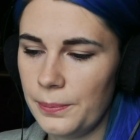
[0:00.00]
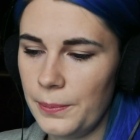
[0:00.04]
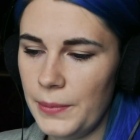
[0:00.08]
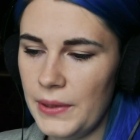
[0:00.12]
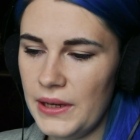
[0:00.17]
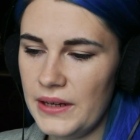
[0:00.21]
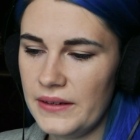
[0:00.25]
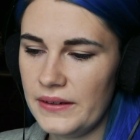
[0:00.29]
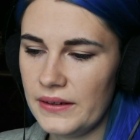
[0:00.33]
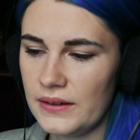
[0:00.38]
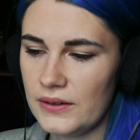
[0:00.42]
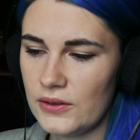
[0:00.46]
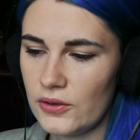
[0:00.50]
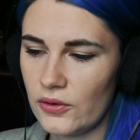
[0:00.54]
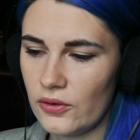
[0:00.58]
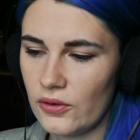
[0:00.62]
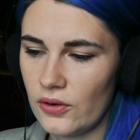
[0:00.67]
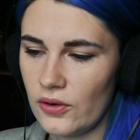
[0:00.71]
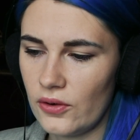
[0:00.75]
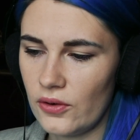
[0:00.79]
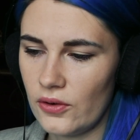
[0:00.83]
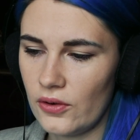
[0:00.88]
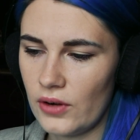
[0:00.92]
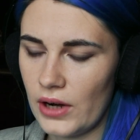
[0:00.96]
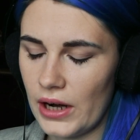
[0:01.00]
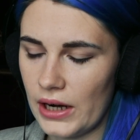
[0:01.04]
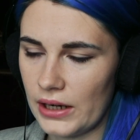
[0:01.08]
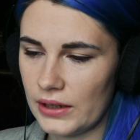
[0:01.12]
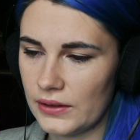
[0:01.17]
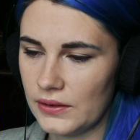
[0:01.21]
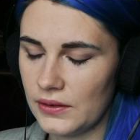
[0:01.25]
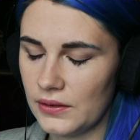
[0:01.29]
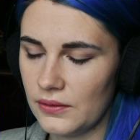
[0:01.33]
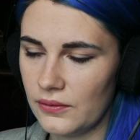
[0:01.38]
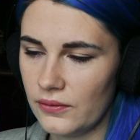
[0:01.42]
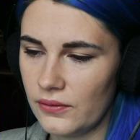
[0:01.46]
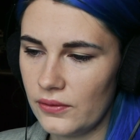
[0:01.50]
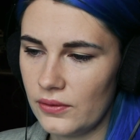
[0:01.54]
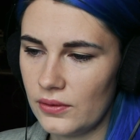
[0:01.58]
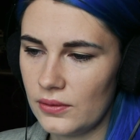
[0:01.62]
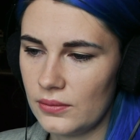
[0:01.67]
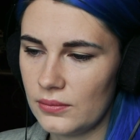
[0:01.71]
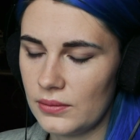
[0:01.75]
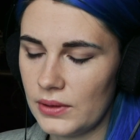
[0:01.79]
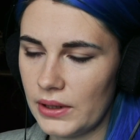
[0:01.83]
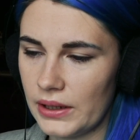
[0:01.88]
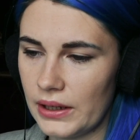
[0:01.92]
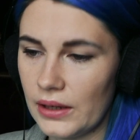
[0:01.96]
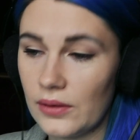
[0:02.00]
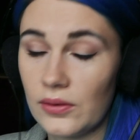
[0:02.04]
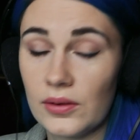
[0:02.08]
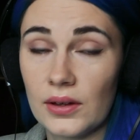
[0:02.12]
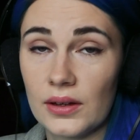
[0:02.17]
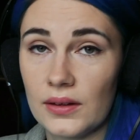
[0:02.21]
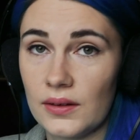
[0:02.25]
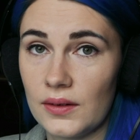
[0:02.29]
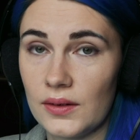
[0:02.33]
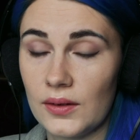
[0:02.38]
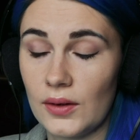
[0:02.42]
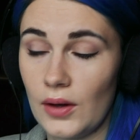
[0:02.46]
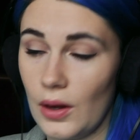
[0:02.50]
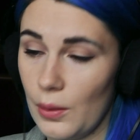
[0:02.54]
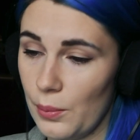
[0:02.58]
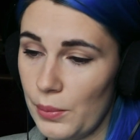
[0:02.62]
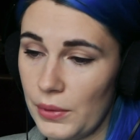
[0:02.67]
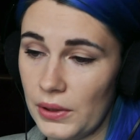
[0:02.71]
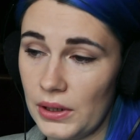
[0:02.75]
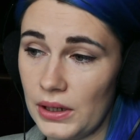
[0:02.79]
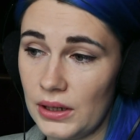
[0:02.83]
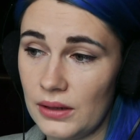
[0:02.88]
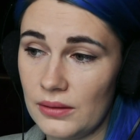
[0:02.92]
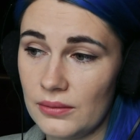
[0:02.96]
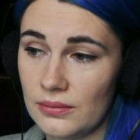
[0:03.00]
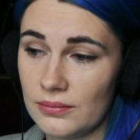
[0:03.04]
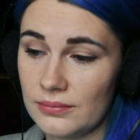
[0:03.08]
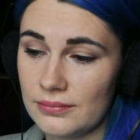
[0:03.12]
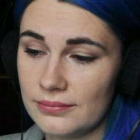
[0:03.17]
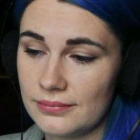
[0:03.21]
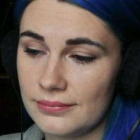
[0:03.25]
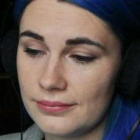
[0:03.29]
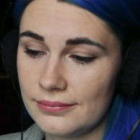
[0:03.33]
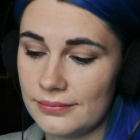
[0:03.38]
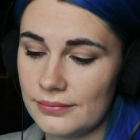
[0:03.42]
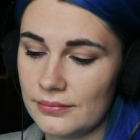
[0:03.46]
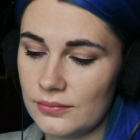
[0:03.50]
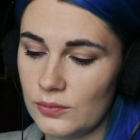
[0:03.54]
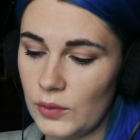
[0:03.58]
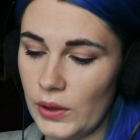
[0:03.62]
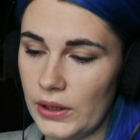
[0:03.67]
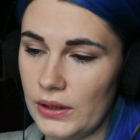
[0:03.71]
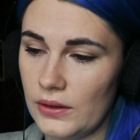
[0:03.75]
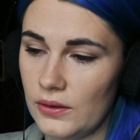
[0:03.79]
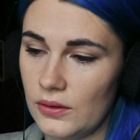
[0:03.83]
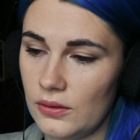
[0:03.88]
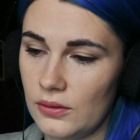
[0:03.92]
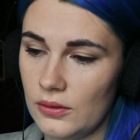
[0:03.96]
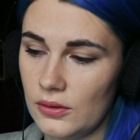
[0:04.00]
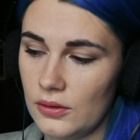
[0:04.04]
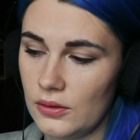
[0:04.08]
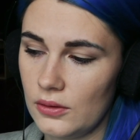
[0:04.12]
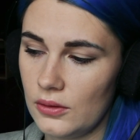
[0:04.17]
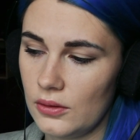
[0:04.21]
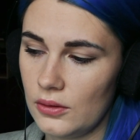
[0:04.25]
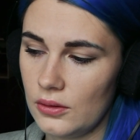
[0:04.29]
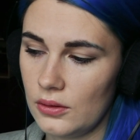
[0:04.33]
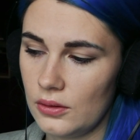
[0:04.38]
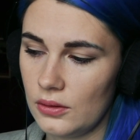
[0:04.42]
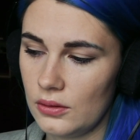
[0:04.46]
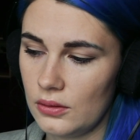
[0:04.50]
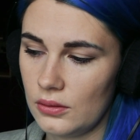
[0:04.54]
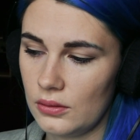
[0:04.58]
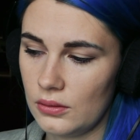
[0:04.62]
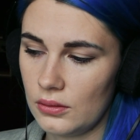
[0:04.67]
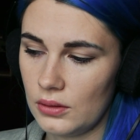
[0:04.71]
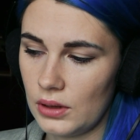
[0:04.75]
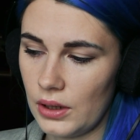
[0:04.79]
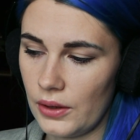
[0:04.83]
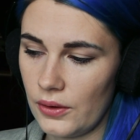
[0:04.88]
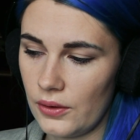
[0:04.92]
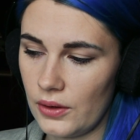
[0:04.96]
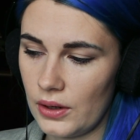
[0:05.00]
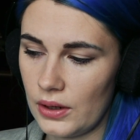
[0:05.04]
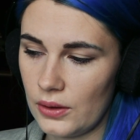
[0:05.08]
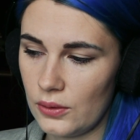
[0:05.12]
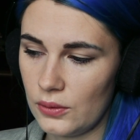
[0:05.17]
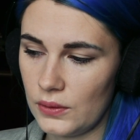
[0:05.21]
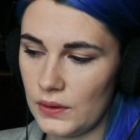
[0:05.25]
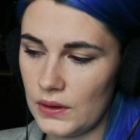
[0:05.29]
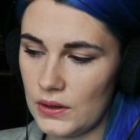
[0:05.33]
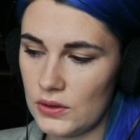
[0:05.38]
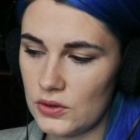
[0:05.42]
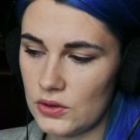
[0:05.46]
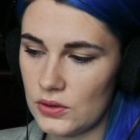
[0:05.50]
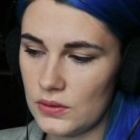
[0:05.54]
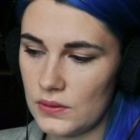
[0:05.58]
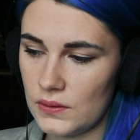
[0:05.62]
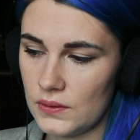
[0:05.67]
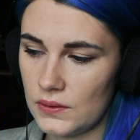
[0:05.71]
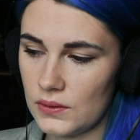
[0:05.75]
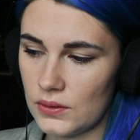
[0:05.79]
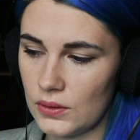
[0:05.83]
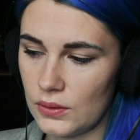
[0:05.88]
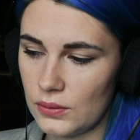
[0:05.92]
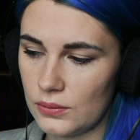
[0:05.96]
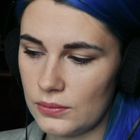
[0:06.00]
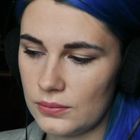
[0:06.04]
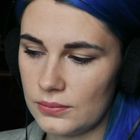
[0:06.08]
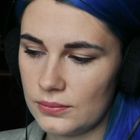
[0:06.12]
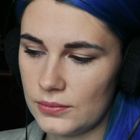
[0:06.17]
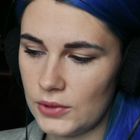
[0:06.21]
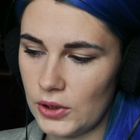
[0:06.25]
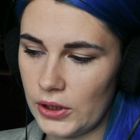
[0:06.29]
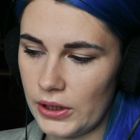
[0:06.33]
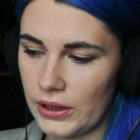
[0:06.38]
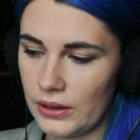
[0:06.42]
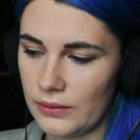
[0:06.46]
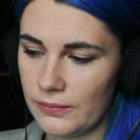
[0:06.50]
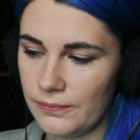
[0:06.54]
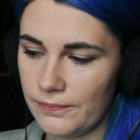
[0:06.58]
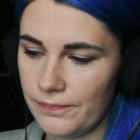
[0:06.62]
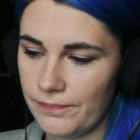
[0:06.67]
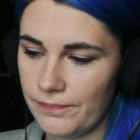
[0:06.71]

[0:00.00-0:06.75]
Beat Interactive. I guess that's the company. Wait. Are there annotations? No. Okay.